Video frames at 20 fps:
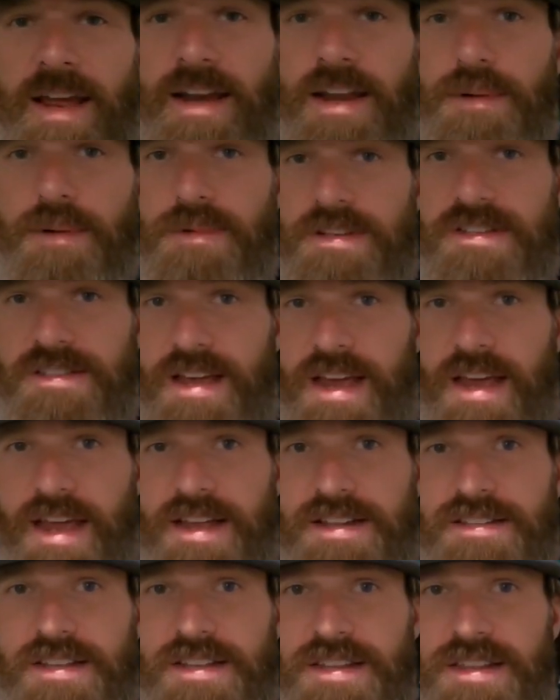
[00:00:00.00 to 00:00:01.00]
and it
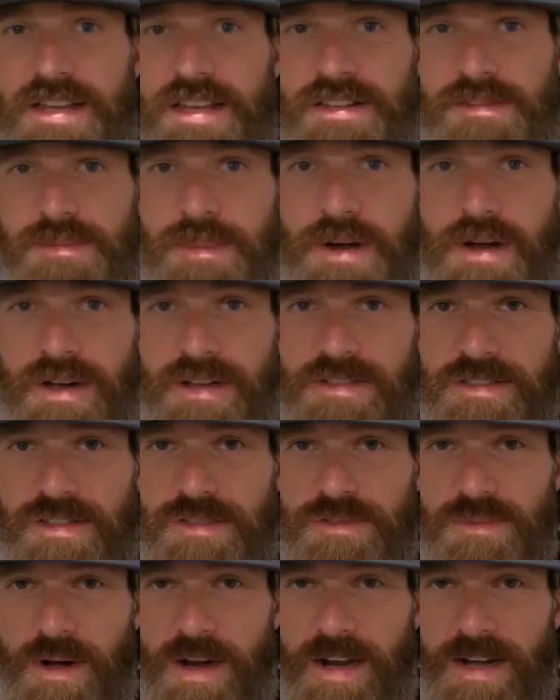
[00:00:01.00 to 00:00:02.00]
resides in these
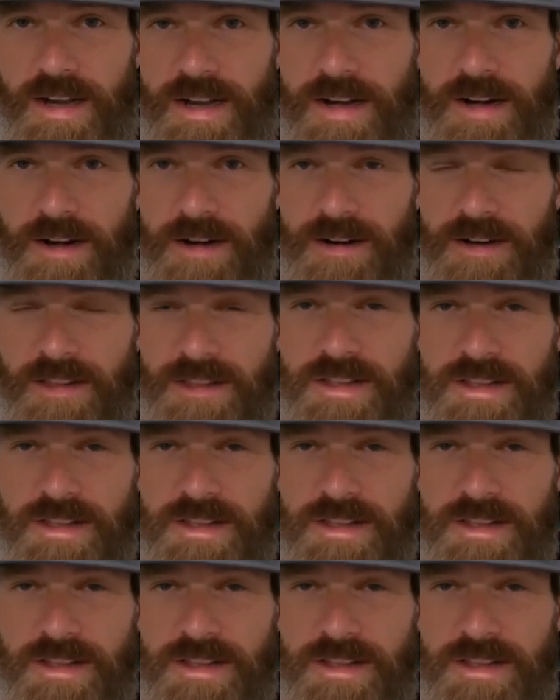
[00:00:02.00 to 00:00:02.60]
boxes right here.